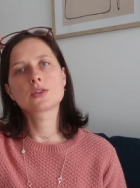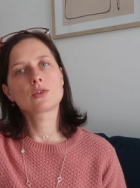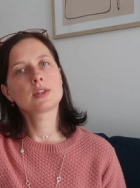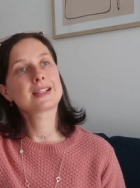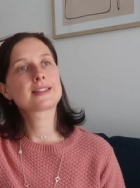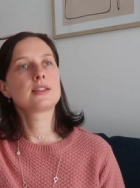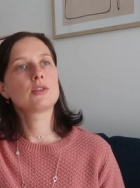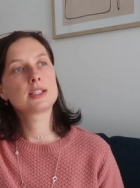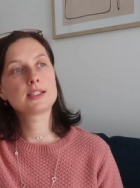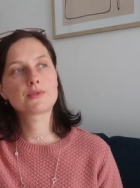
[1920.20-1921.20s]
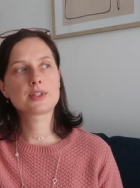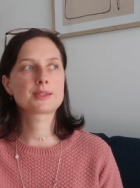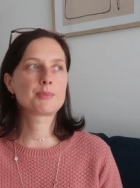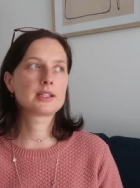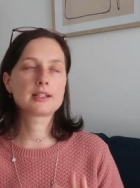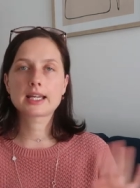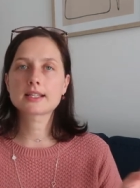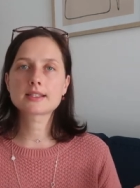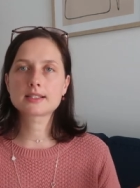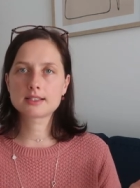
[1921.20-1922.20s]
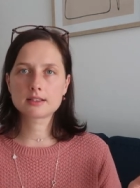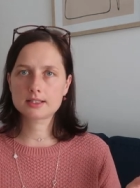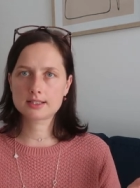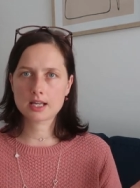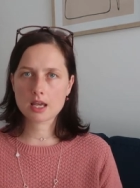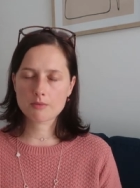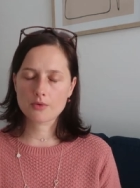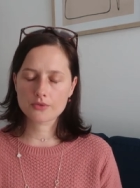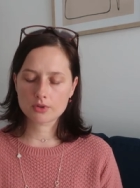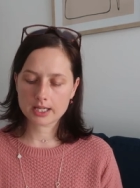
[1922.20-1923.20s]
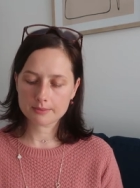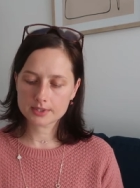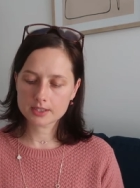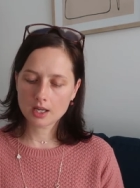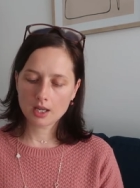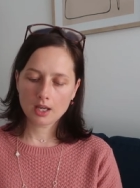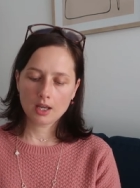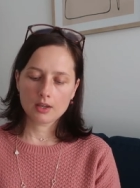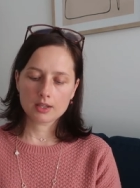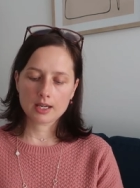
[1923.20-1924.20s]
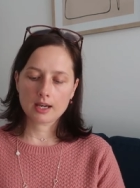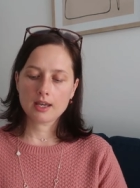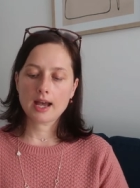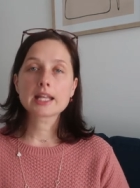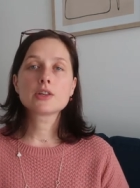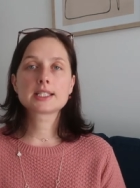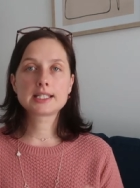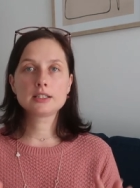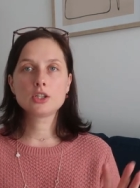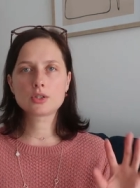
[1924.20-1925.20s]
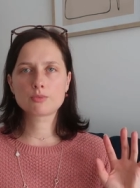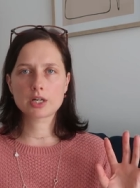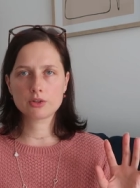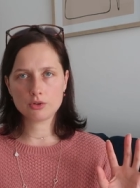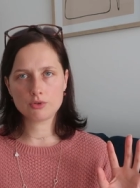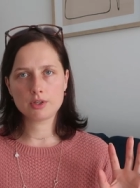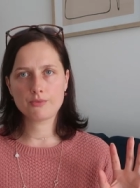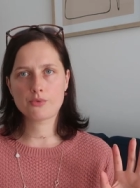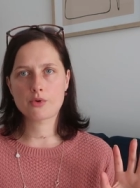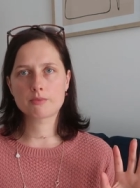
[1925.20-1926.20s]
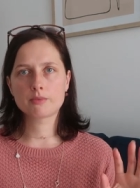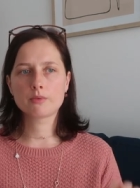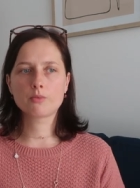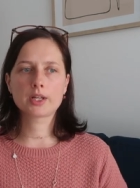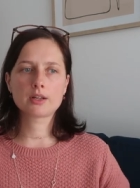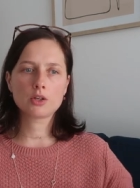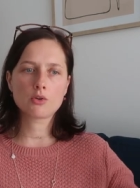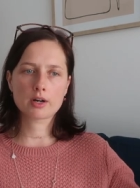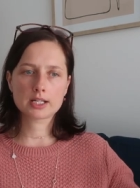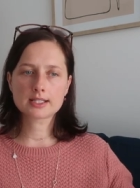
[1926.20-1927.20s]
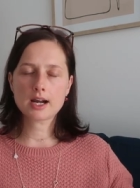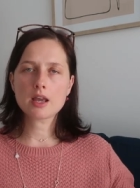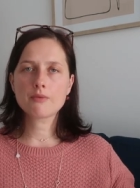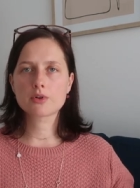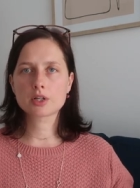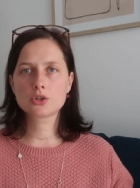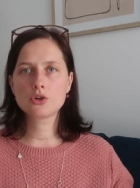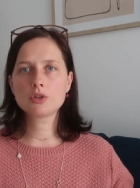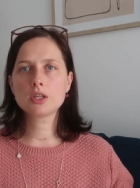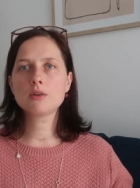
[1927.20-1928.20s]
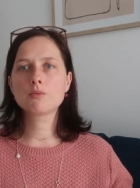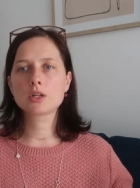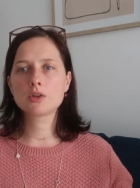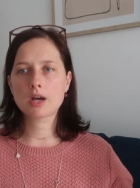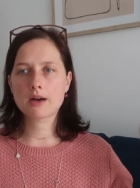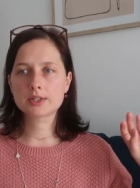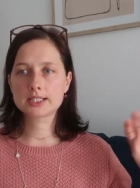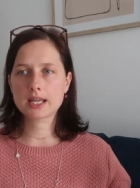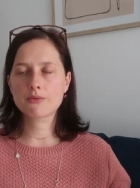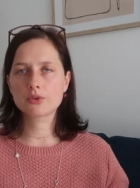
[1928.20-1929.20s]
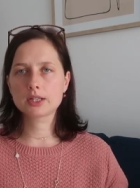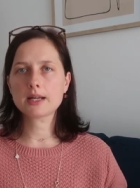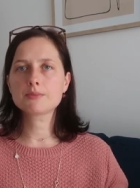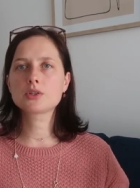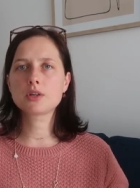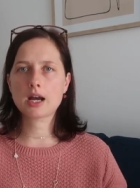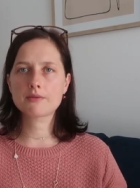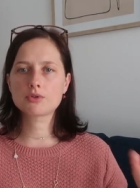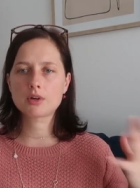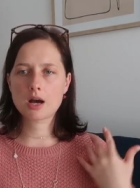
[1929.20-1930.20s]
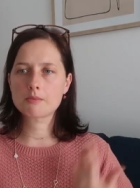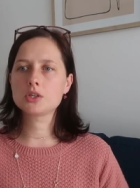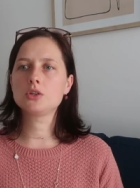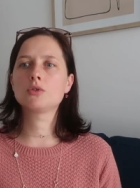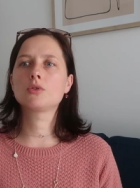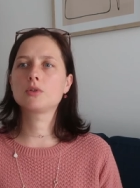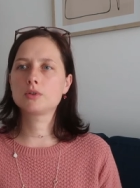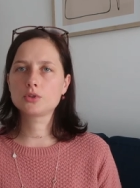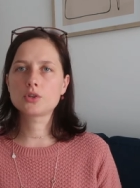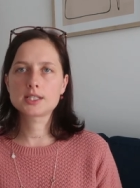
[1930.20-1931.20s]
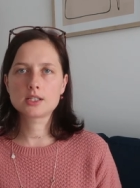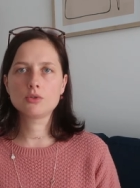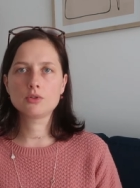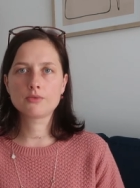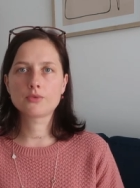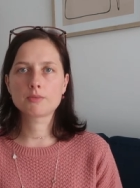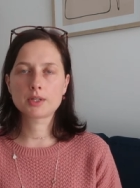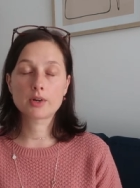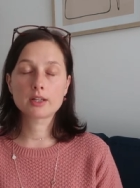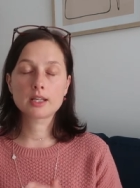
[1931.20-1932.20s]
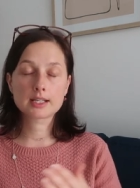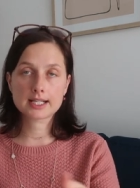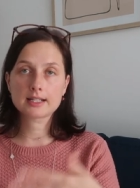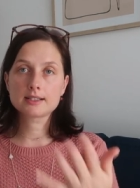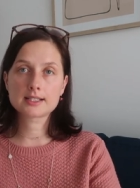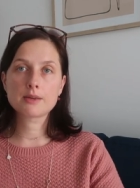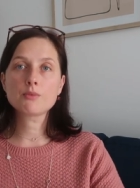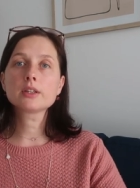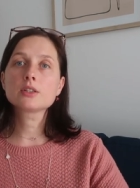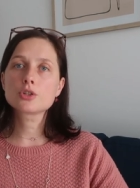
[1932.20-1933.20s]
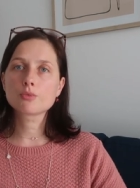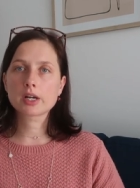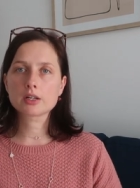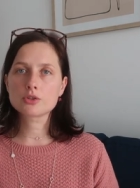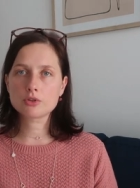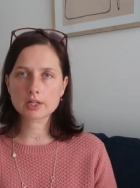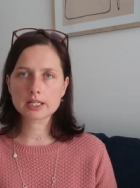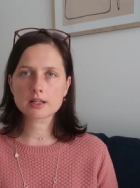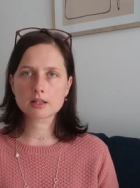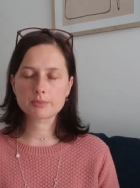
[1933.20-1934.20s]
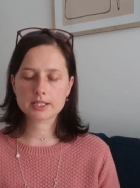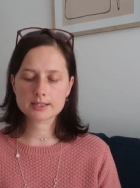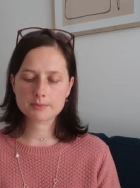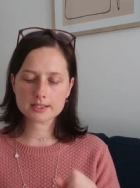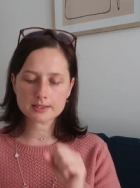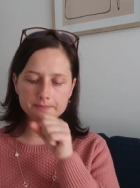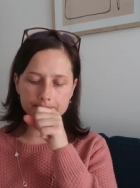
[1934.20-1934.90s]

So that's the only difference, but the length is still the same of your labs, okay? And you still need to wear your uniform, whether you are at TAFE or at uni. When you have a day for labs, you have to come in your nursing uniform, the one, exactly the same one that you wear into your clinical placements.